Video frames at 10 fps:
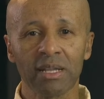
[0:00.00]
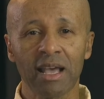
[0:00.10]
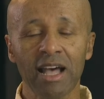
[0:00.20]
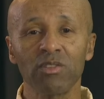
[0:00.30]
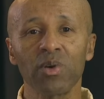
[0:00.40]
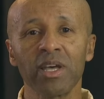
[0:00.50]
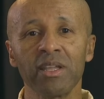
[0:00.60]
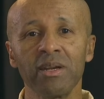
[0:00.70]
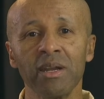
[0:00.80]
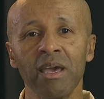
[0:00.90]
got
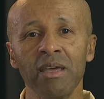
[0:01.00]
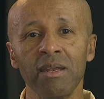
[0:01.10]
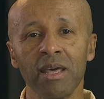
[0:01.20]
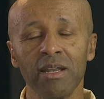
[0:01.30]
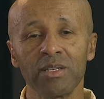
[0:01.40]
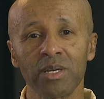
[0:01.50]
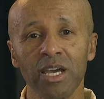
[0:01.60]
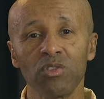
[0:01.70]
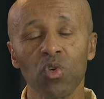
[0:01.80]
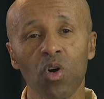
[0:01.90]
together and then
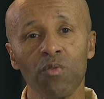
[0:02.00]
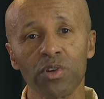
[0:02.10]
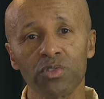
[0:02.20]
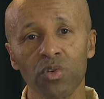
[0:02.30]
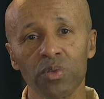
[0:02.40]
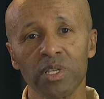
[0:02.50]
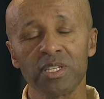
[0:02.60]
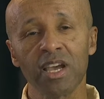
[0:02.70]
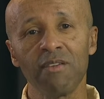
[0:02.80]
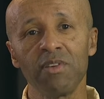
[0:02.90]
trying to overthrow
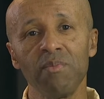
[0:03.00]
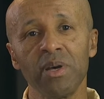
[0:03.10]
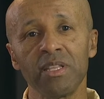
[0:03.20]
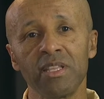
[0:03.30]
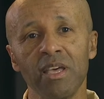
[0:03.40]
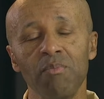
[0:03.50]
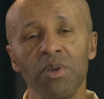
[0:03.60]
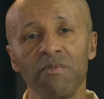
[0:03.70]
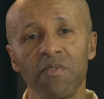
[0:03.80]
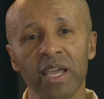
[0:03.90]
this government. They've
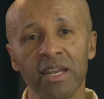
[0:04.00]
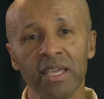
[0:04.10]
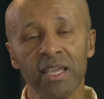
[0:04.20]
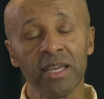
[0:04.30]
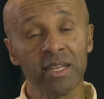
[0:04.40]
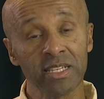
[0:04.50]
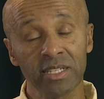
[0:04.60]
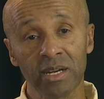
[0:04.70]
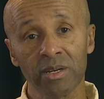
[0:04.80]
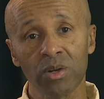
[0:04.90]
been fighting and they
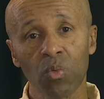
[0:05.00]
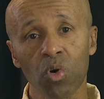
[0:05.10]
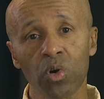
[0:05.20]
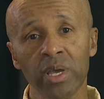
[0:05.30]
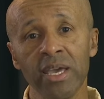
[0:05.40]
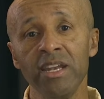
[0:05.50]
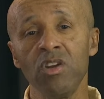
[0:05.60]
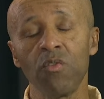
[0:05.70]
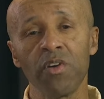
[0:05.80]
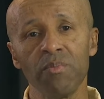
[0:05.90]
started a war
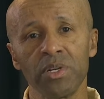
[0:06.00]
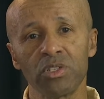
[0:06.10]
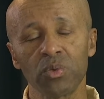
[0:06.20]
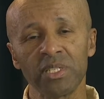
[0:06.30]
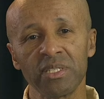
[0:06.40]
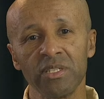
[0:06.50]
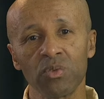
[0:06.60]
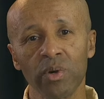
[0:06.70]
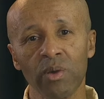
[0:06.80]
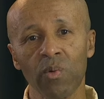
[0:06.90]
in November
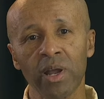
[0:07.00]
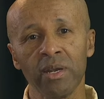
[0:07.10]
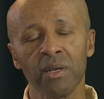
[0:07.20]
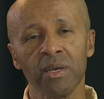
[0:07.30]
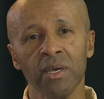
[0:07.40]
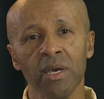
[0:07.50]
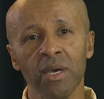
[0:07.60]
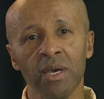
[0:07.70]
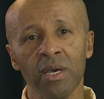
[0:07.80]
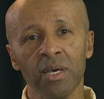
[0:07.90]
2021.
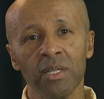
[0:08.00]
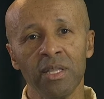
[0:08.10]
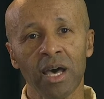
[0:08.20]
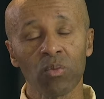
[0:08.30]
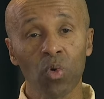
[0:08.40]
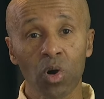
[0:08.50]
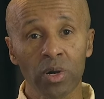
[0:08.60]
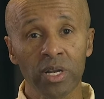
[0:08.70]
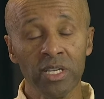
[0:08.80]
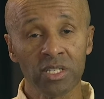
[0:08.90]
That
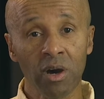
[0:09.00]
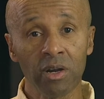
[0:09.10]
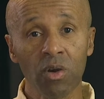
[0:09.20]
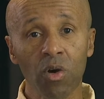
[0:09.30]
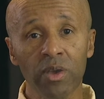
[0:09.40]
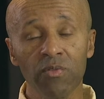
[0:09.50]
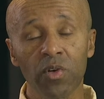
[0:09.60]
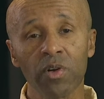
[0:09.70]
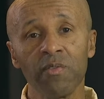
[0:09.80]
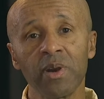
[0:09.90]
war is ongoing
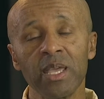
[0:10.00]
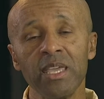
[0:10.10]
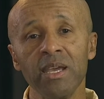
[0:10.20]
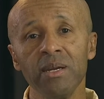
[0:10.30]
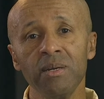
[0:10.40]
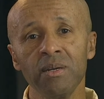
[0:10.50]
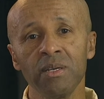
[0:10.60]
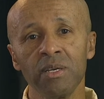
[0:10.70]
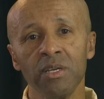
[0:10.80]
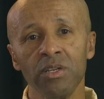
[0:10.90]
for over a year.
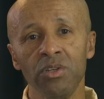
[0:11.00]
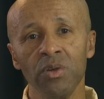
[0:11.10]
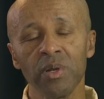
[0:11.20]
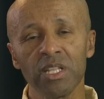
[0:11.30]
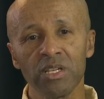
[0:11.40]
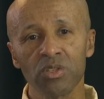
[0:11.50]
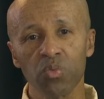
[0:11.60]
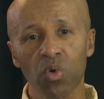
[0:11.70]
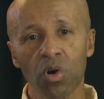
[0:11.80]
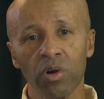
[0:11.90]
During this
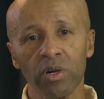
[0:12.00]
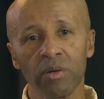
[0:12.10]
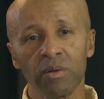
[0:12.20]
war,